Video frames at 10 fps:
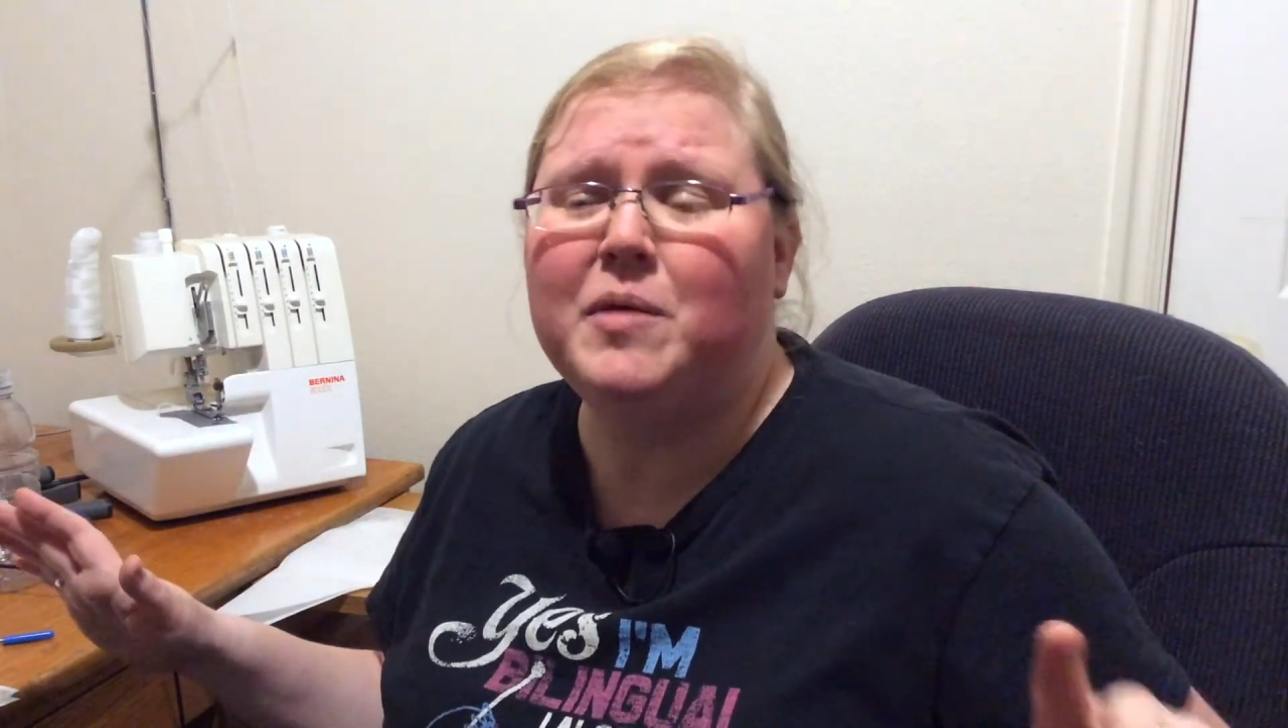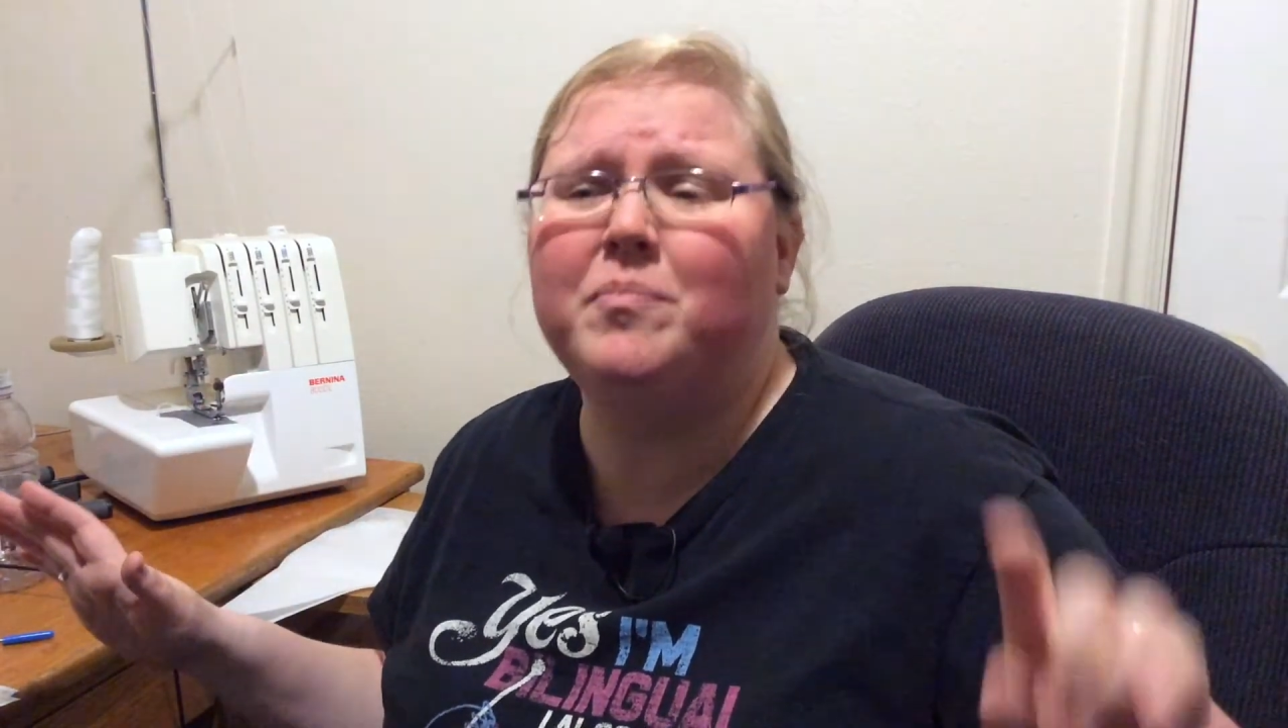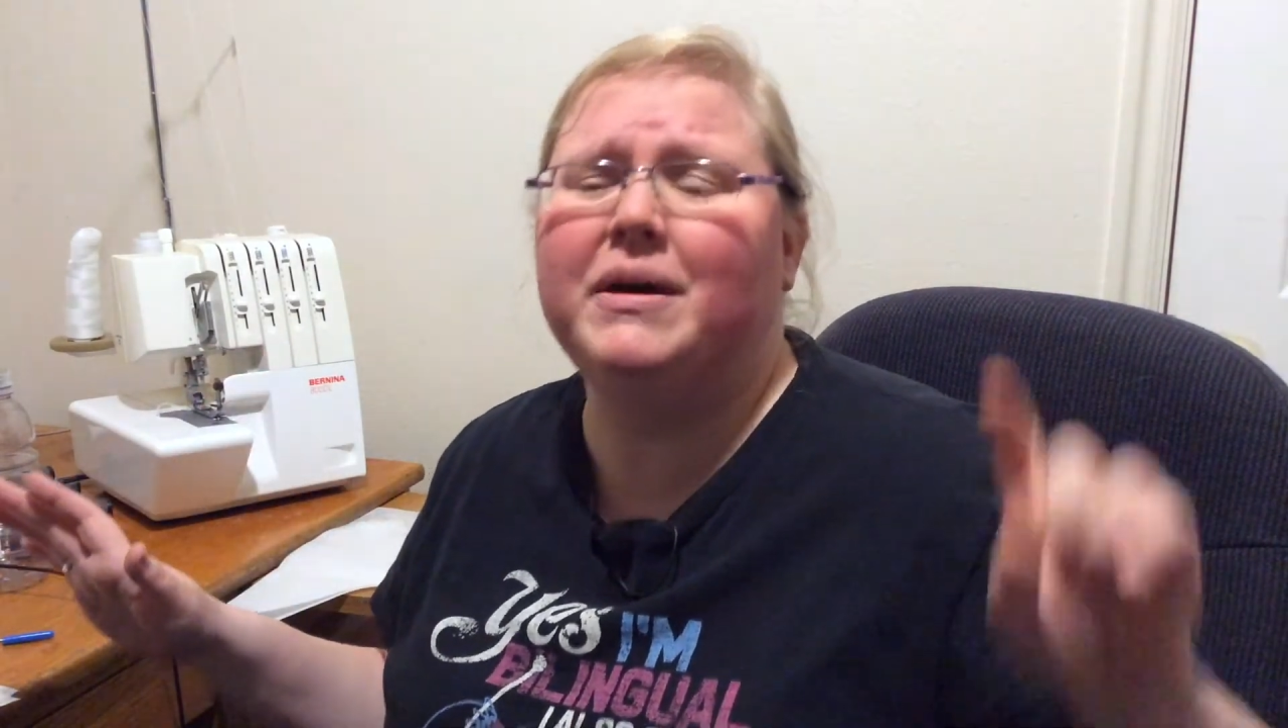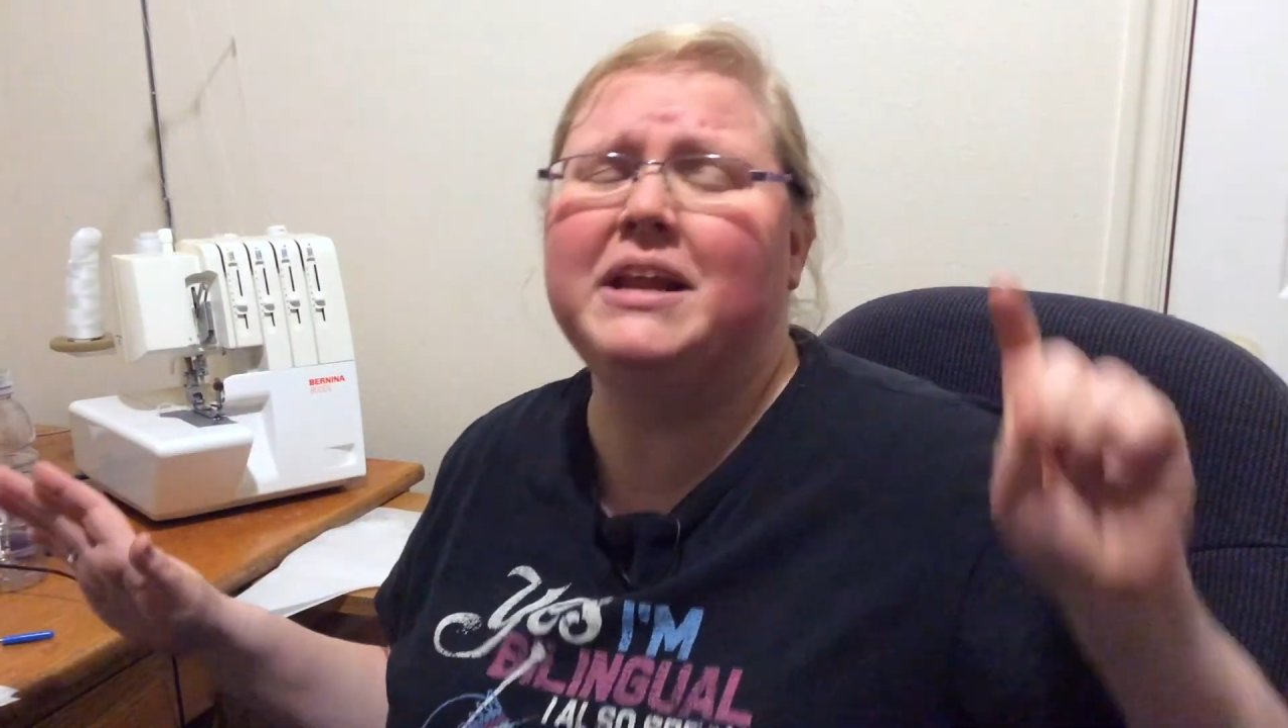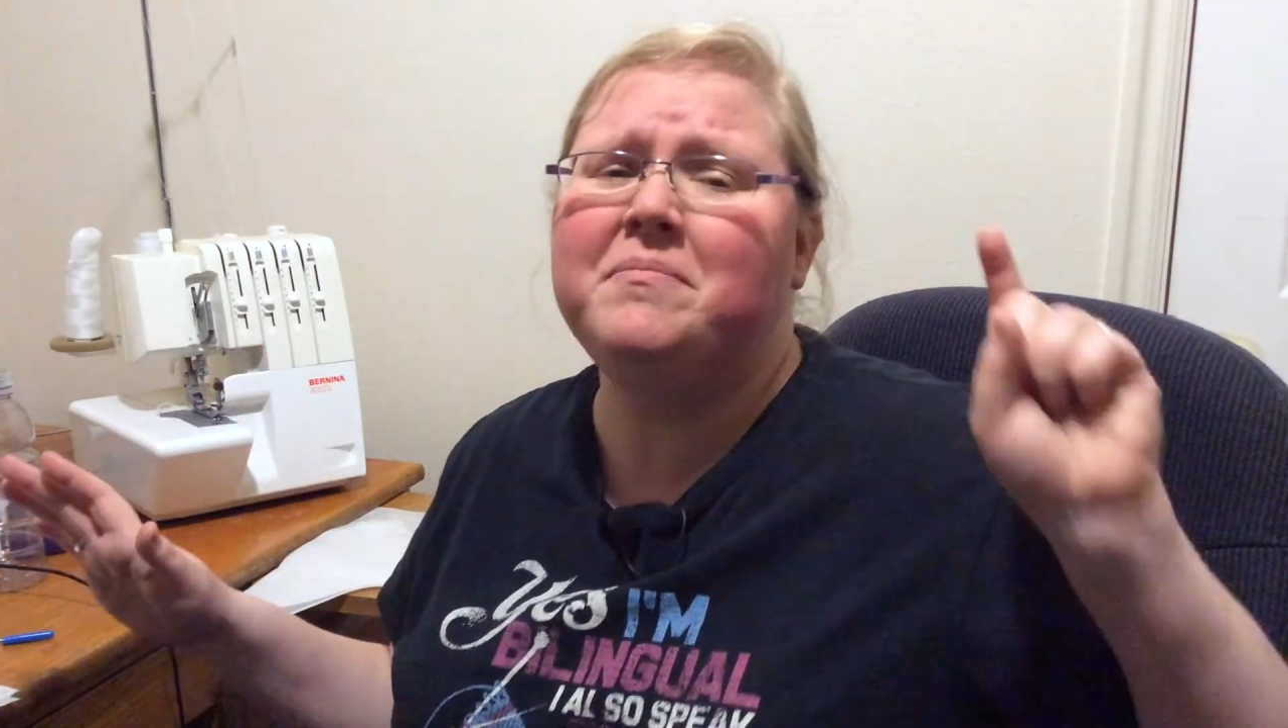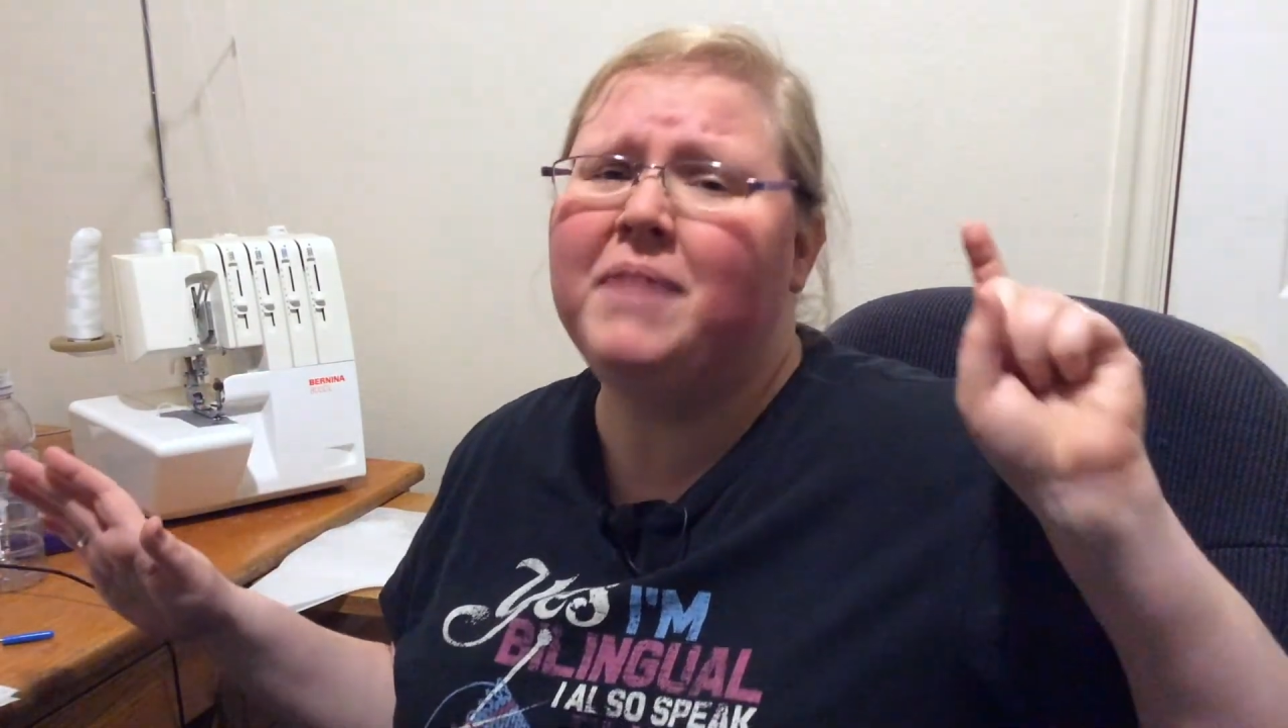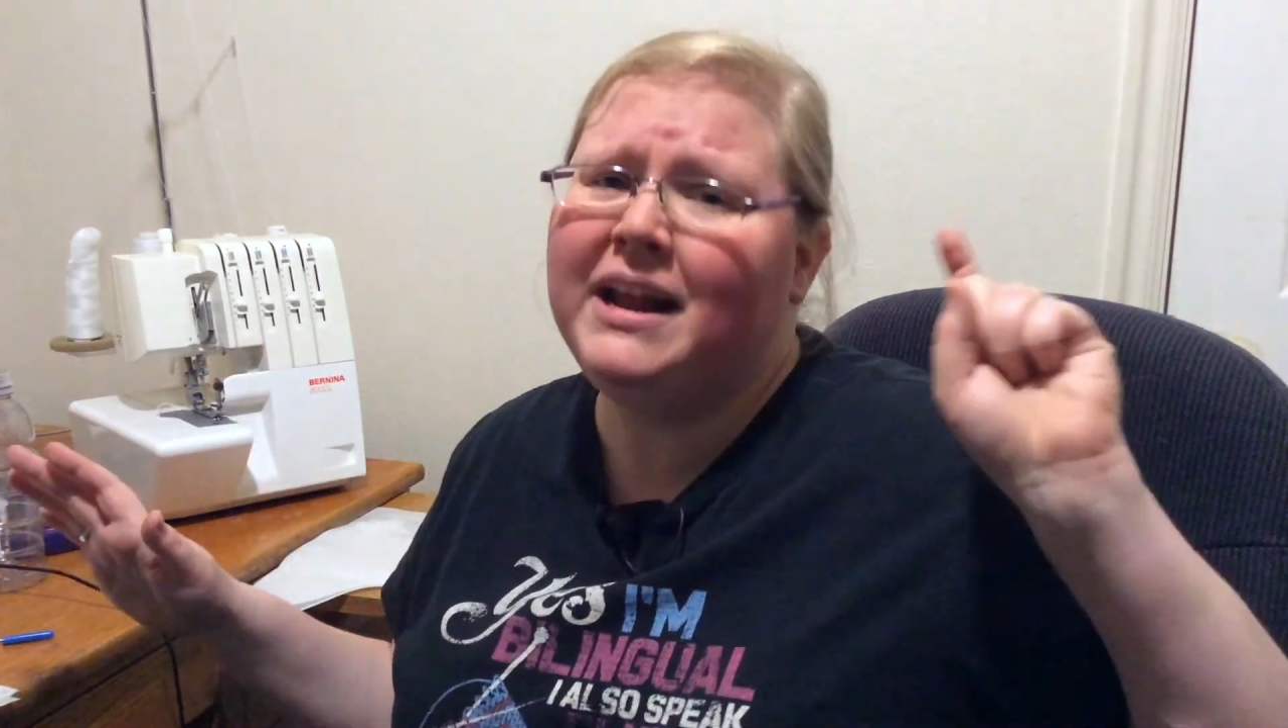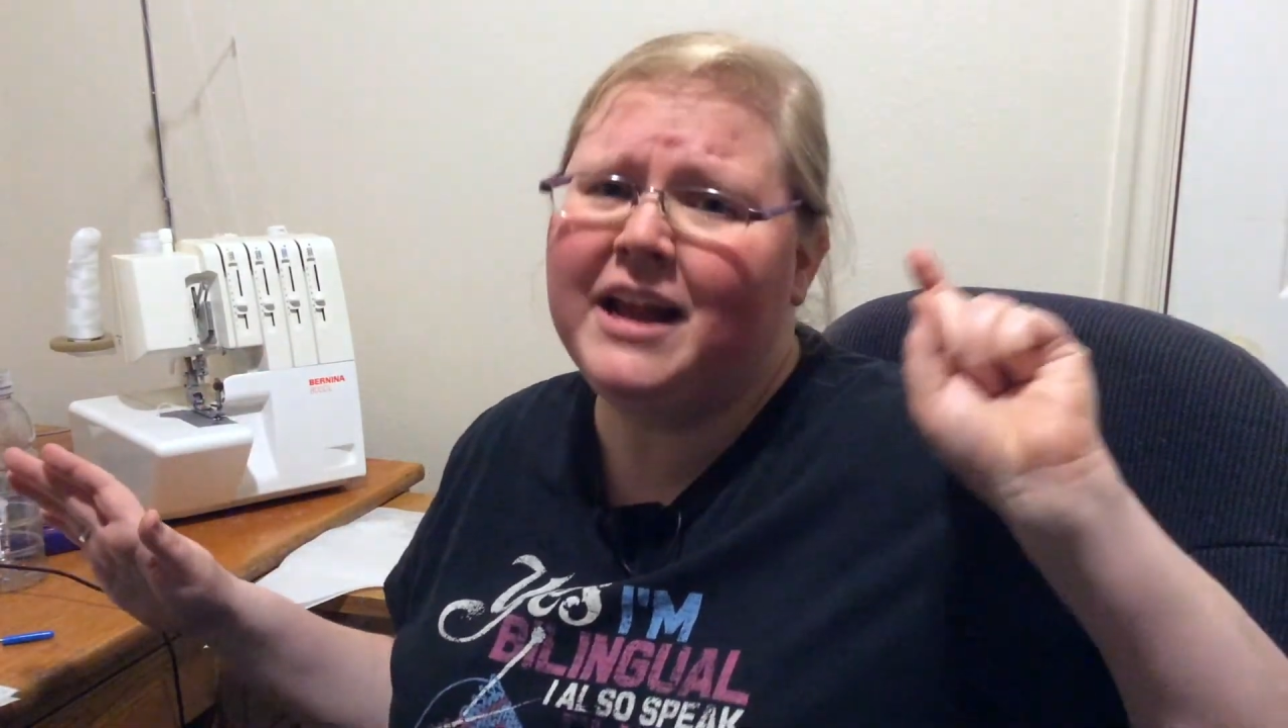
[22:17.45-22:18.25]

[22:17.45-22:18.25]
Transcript: but it might